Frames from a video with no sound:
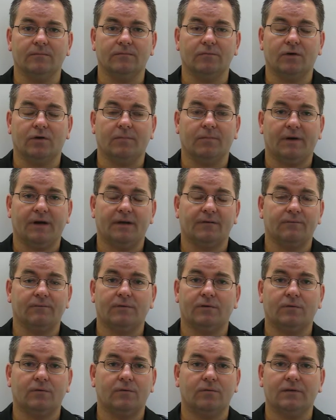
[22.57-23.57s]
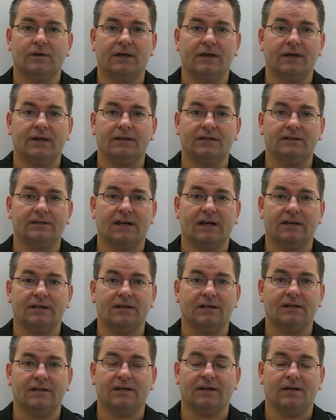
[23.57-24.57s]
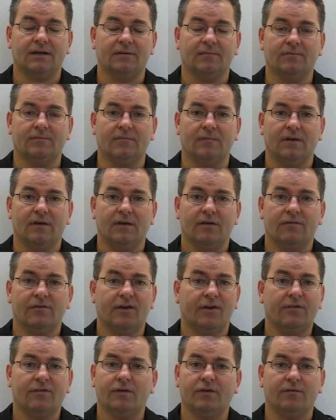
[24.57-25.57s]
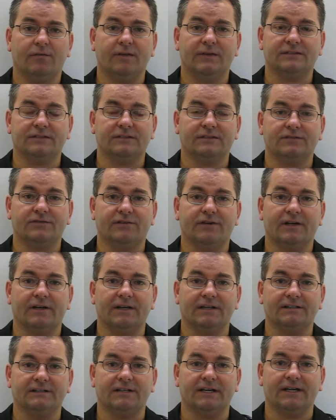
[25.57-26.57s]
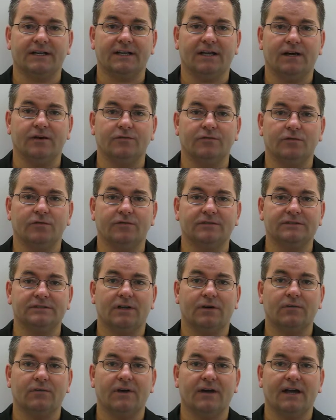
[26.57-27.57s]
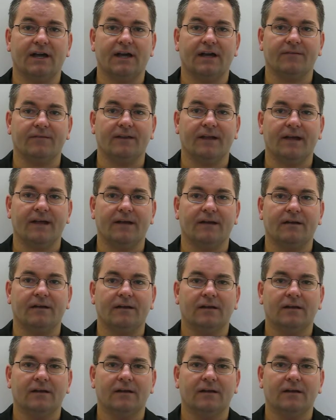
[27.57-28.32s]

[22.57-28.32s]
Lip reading: not painful, and done in very few visits really to get the overall result I have now.